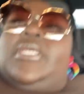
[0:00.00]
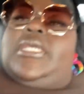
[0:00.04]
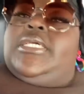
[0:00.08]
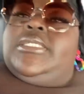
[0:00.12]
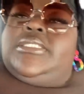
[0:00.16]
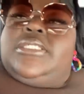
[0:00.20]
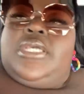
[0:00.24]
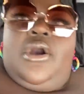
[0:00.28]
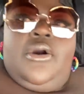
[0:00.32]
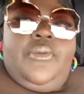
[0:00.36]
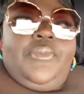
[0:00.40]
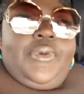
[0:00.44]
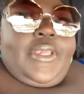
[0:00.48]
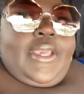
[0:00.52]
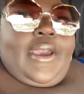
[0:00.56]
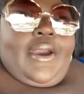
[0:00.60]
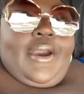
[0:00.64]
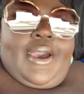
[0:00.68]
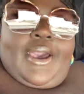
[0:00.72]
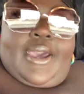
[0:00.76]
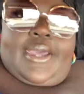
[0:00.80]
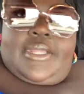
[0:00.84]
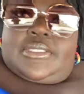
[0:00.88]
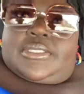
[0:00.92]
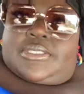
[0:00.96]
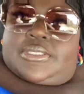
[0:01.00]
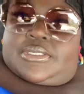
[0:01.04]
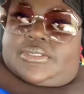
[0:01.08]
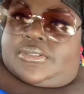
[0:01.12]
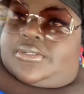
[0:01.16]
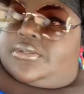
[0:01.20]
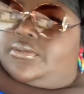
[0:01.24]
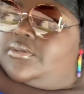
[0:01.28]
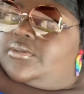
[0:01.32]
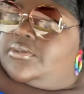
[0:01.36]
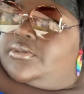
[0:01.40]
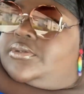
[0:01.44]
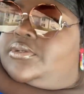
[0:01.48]
It's going to be hot.
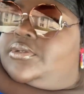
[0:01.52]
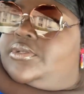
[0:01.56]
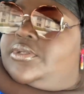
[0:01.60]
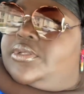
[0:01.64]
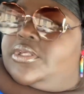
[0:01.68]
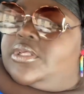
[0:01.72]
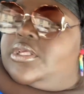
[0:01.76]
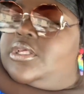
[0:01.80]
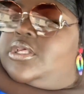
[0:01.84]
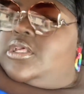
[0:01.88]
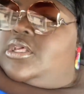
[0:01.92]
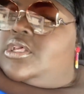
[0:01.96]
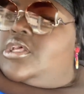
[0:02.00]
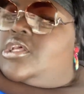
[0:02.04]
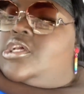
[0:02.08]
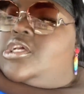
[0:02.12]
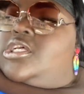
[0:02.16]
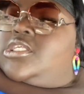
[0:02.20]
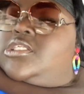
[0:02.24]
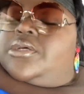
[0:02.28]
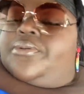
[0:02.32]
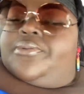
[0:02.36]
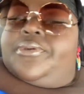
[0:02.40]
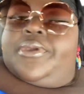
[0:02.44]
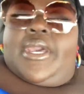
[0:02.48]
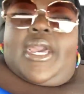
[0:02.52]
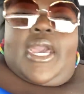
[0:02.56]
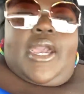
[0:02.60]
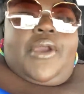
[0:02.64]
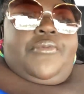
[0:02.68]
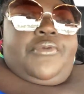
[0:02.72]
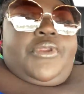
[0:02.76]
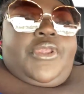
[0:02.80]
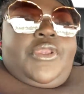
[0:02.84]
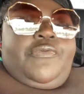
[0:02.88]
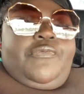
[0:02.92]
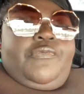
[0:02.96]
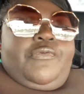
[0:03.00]
So we got
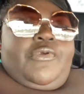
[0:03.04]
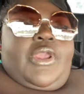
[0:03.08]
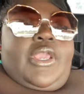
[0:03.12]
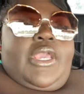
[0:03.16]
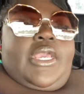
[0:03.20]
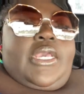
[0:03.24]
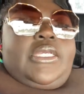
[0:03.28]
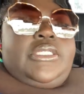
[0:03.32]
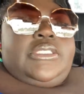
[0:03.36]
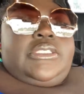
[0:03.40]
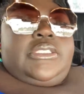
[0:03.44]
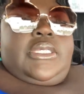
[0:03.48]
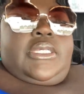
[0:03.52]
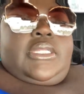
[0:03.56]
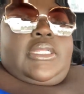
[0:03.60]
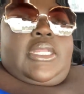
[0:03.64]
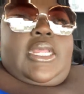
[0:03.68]
refreshed, and